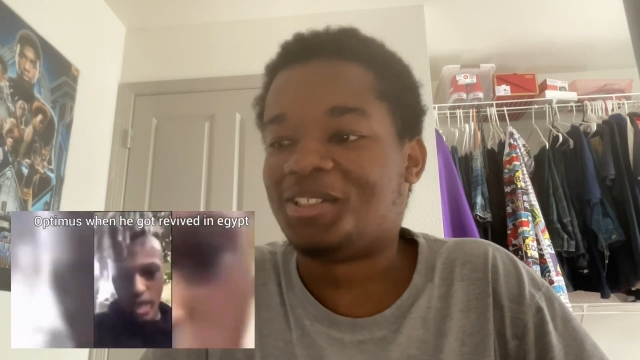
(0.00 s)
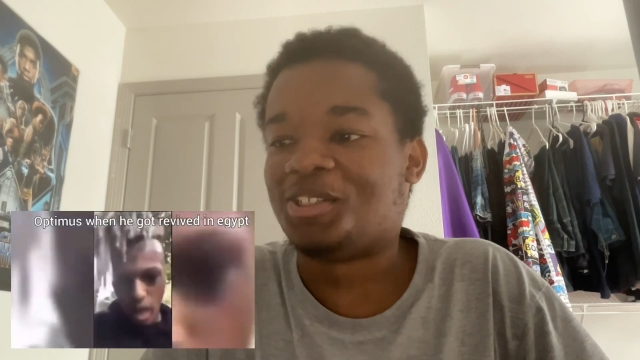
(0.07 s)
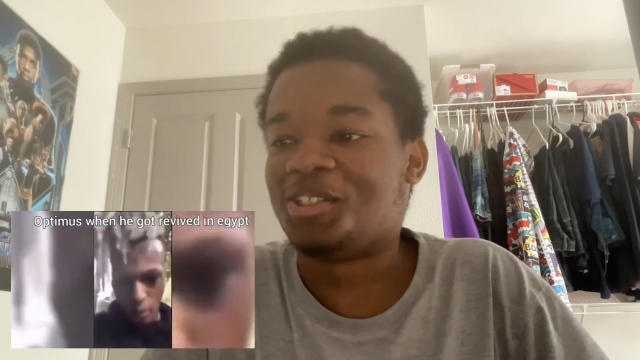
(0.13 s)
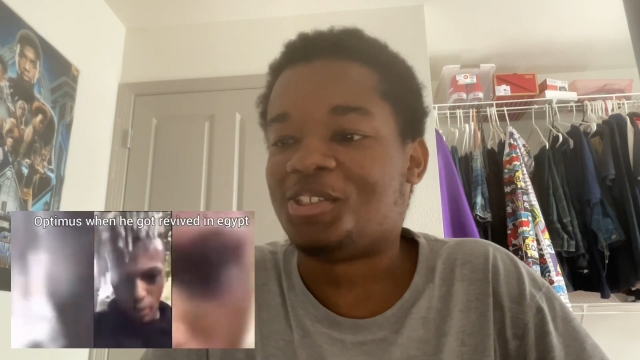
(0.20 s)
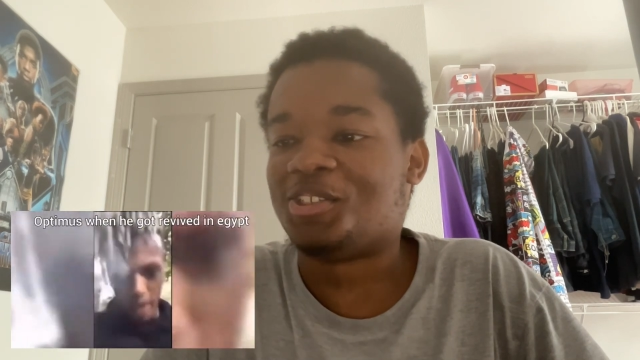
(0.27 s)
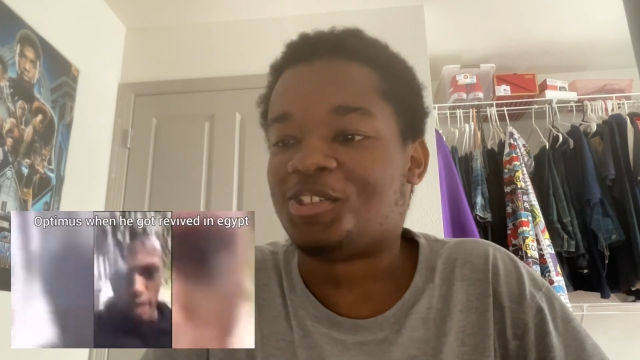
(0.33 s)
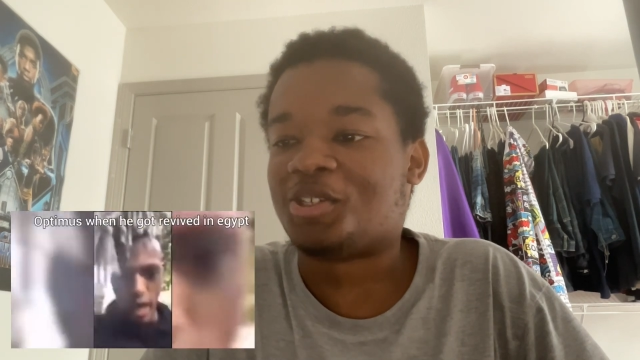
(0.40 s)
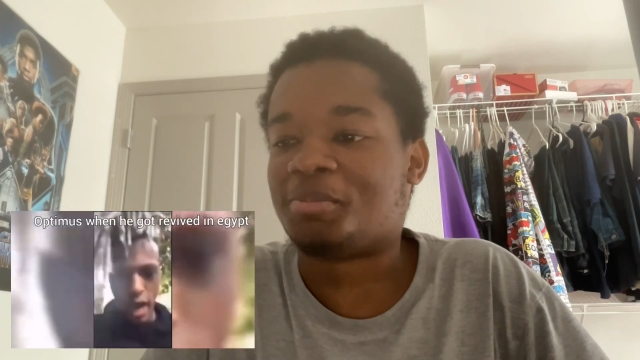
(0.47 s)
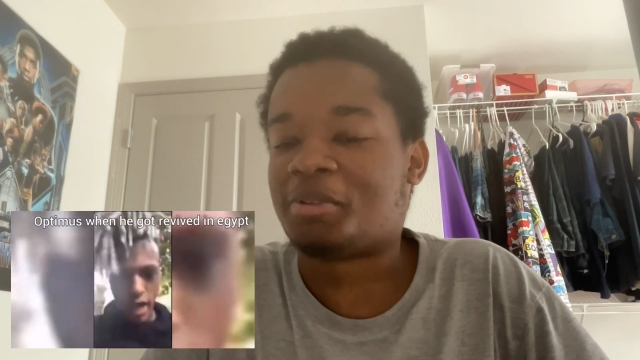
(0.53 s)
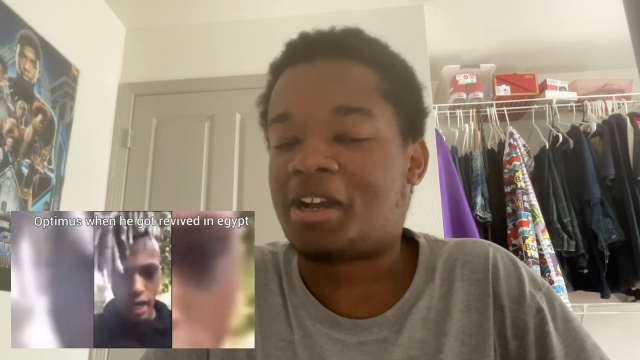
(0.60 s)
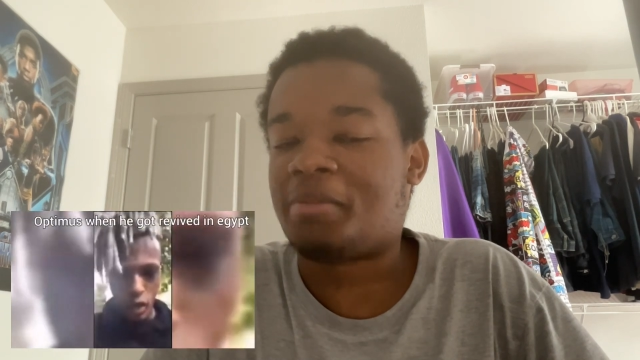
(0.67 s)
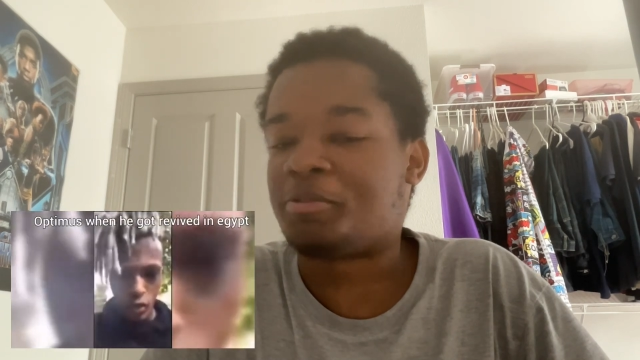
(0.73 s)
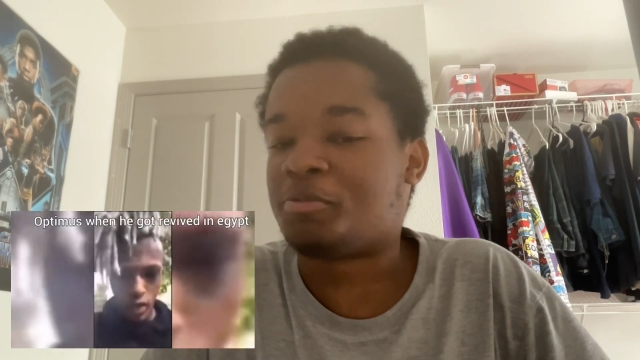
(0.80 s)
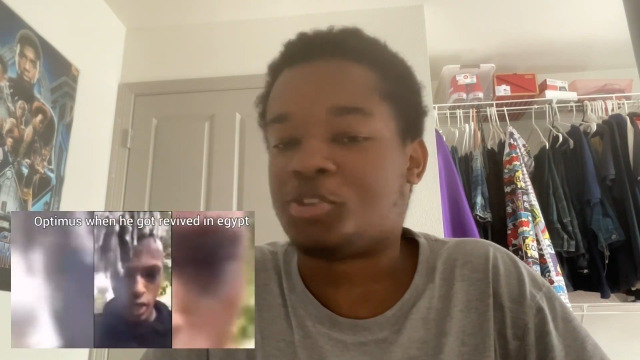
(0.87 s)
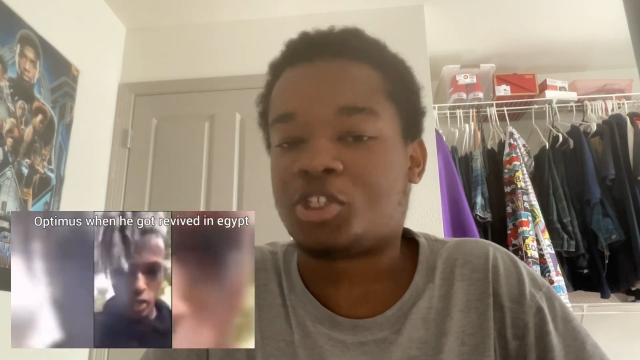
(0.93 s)
They did jump
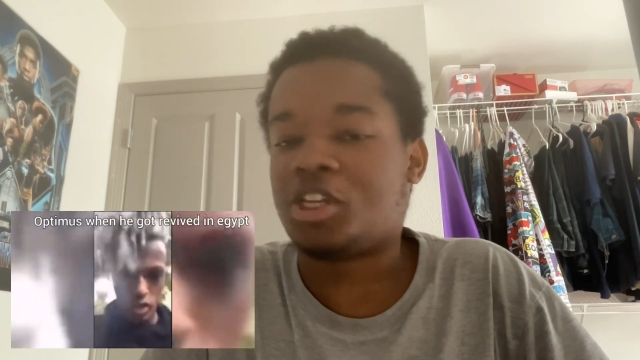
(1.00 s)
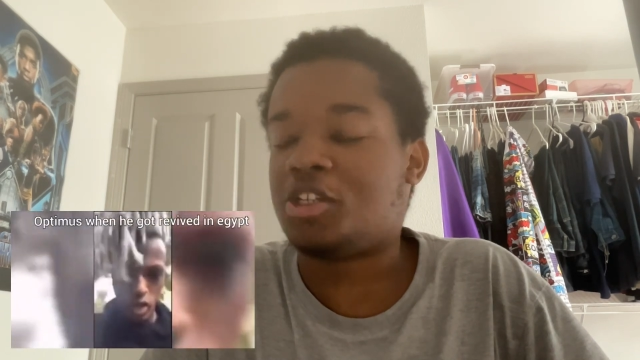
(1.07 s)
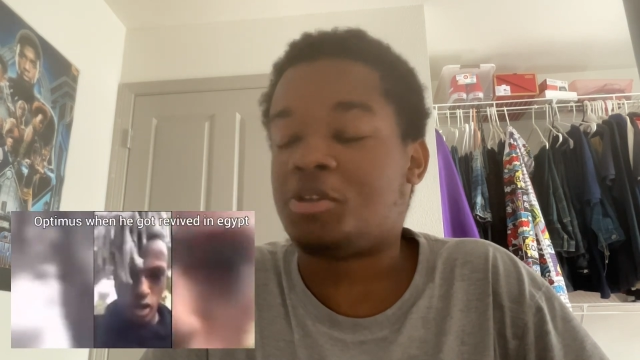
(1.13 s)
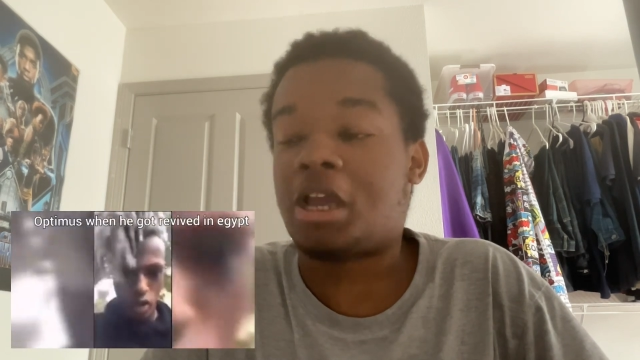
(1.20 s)
Optimus. Hey,